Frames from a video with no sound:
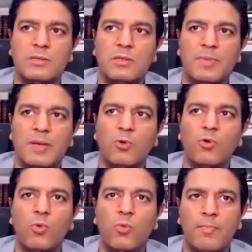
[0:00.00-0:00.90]
the people
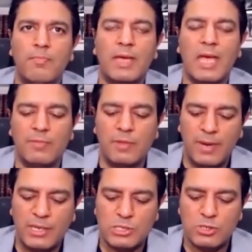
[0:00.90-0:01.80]
who became the
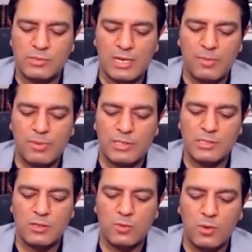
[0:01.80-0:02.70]
mainstream
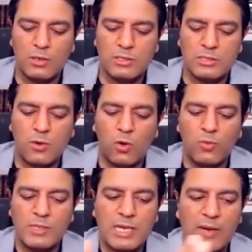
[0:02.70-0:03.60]
celebrities in the world
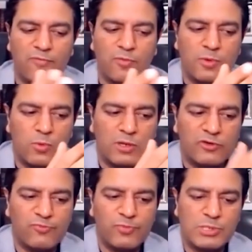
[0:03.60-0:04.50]
always came from the world
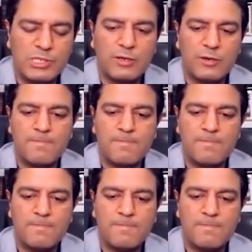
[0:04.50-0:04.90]
of music,